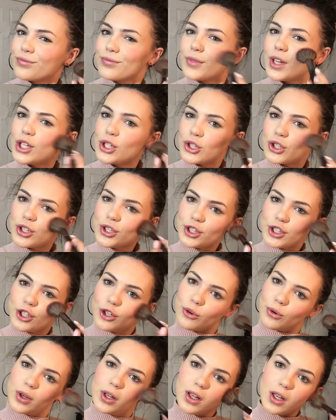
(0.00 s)
it's just
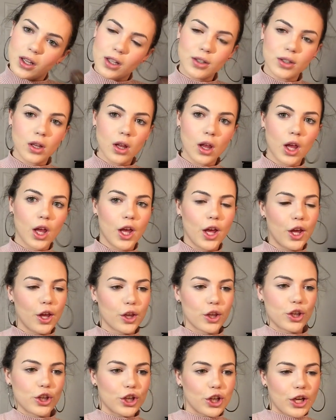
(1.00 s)
so
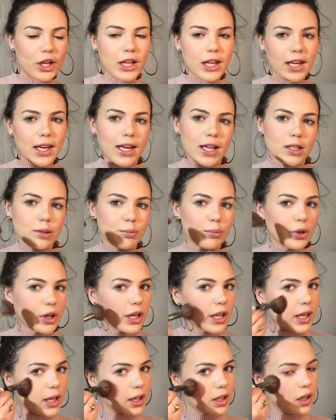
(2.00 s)
girly and
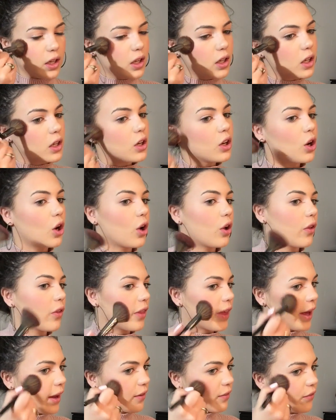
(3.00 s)
pretty and all of
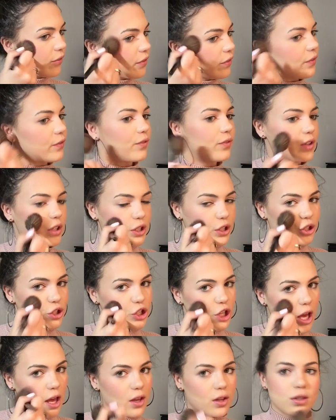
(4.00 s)
that fun
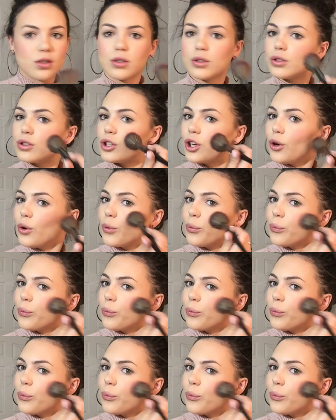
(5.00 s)
jazz. So